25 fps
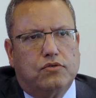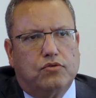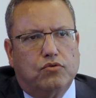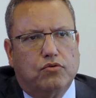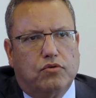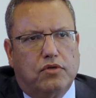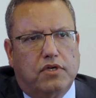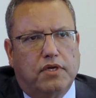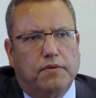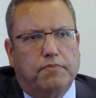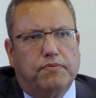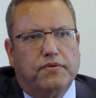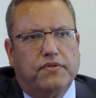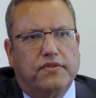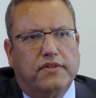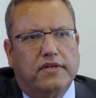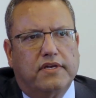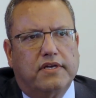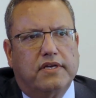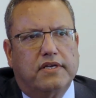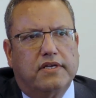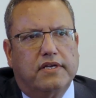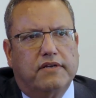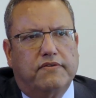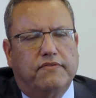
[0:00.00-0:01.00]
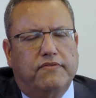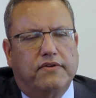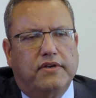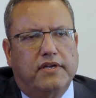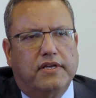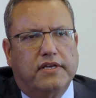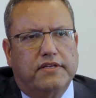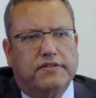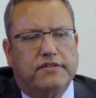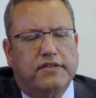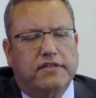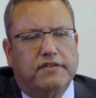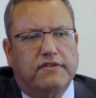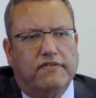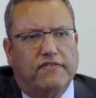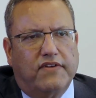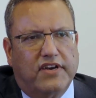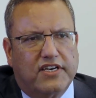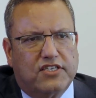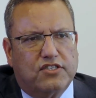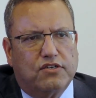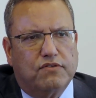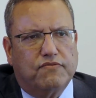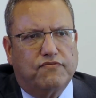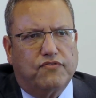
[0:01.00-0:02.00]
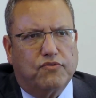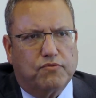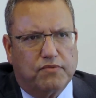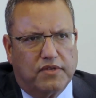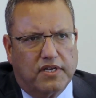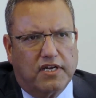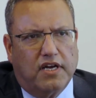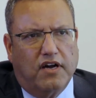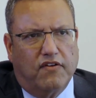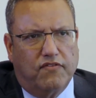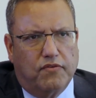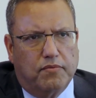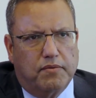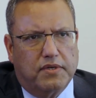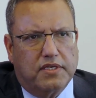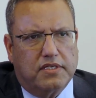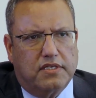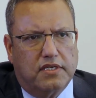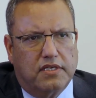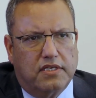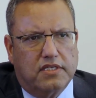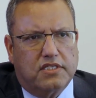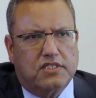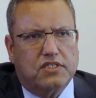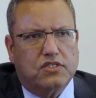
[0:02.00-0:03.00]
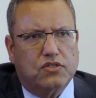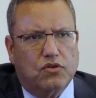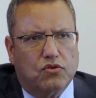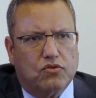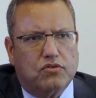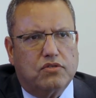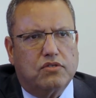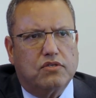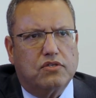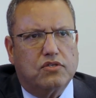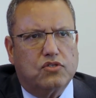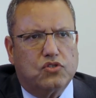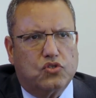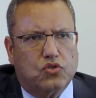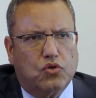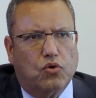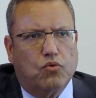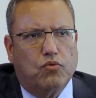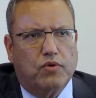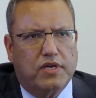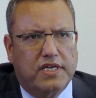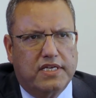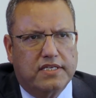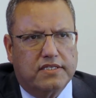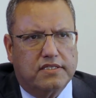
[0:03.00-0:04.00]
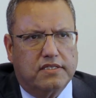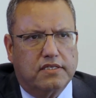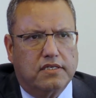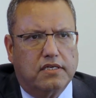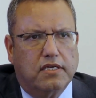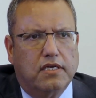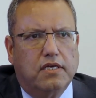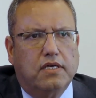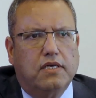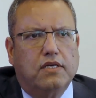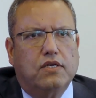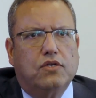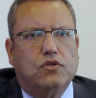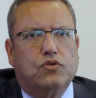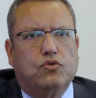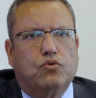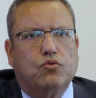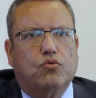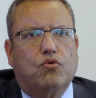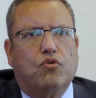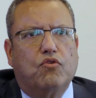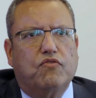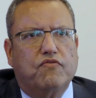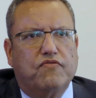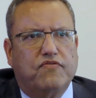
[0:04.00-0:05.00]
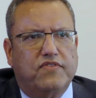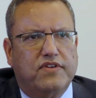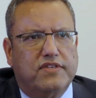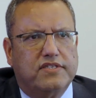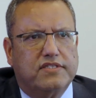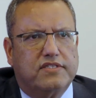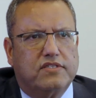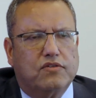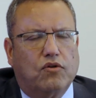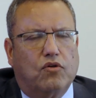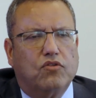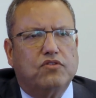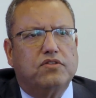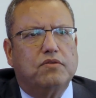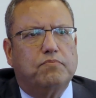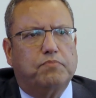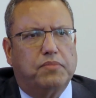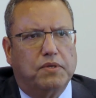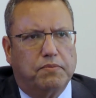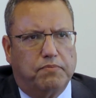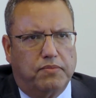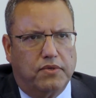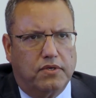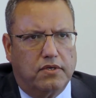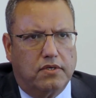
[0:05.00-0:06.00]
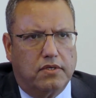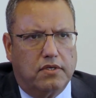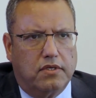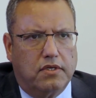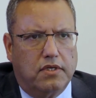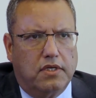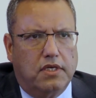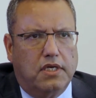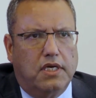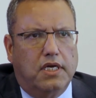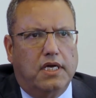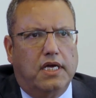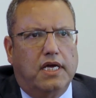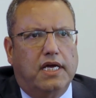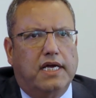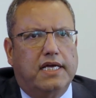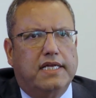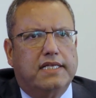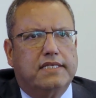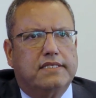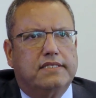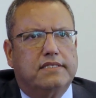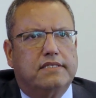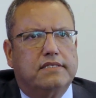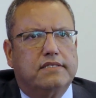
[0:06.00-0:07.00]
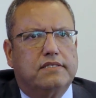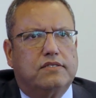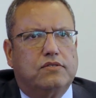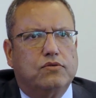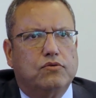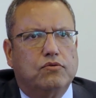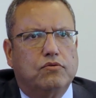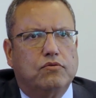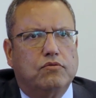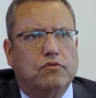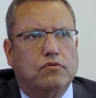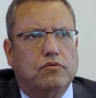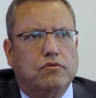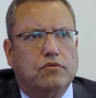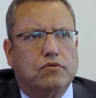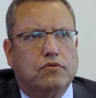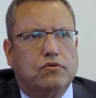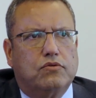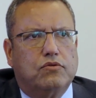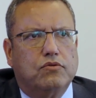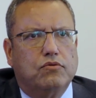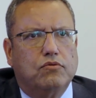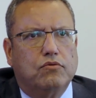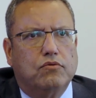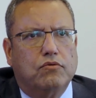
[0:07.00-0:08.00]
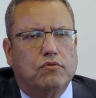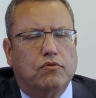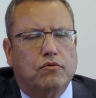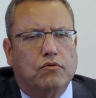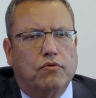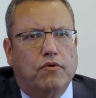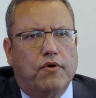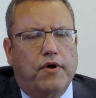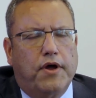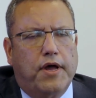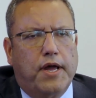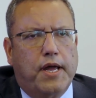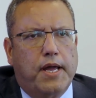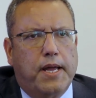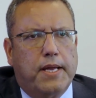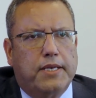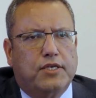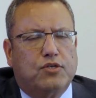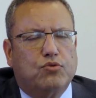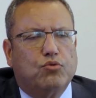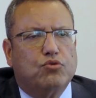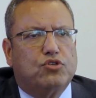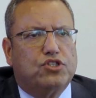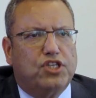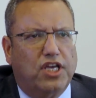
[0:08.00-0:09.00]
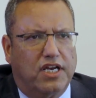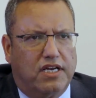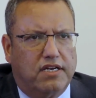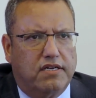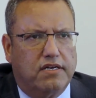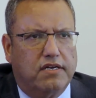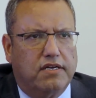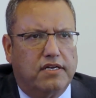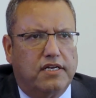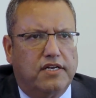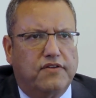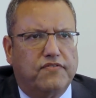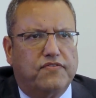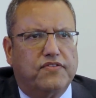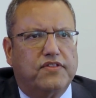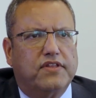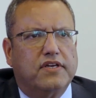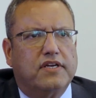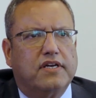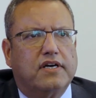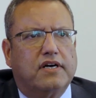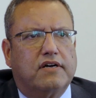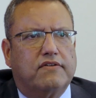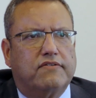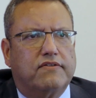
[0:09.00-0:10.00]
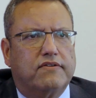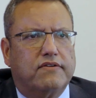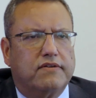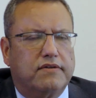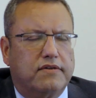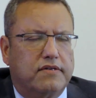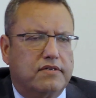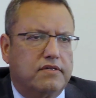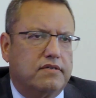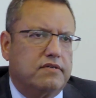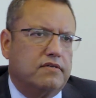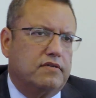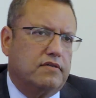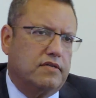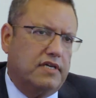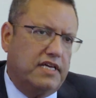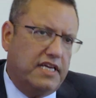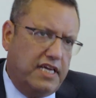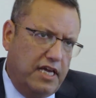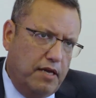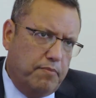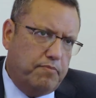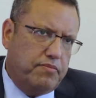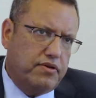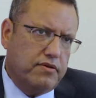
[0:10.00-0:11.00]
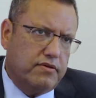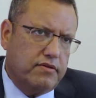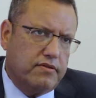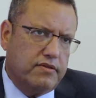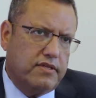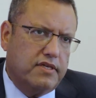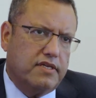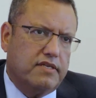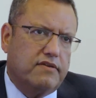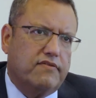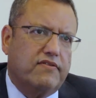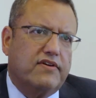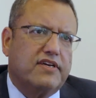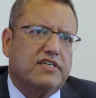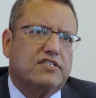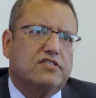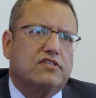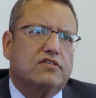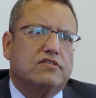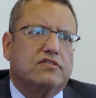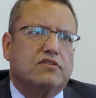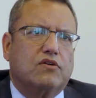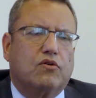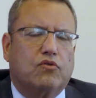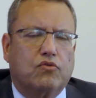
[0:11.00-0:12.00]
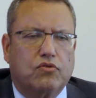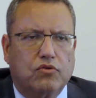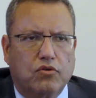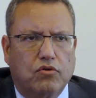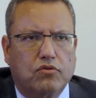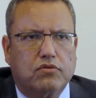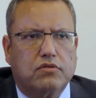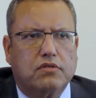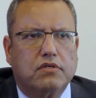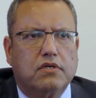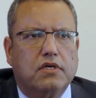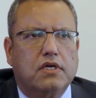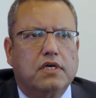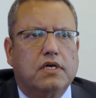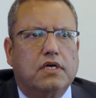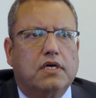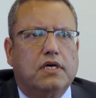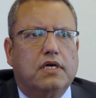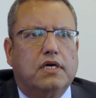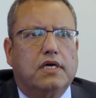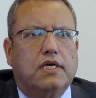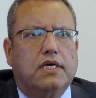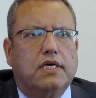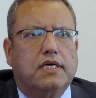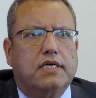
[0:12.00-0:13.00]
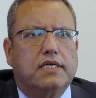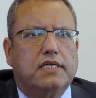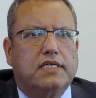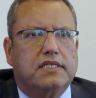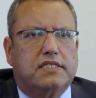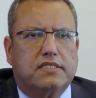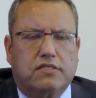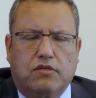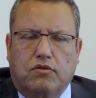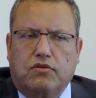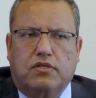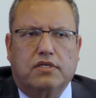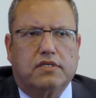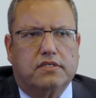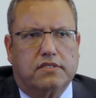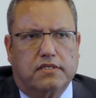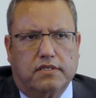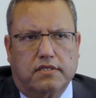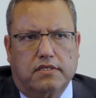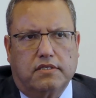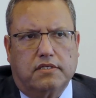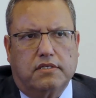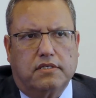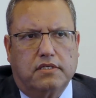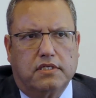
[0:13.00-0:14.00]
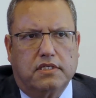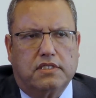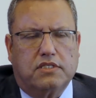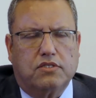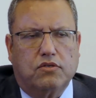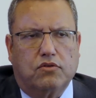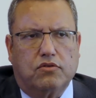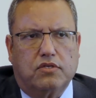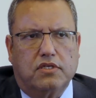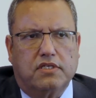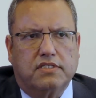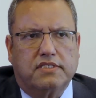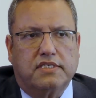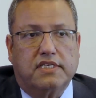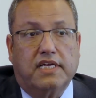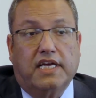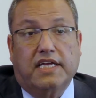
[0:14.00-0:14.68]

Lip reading: To keep the direction from the government. It's not so easy to convince all the people and to check if they are keep the directions or not. It's not easy. It's not easy.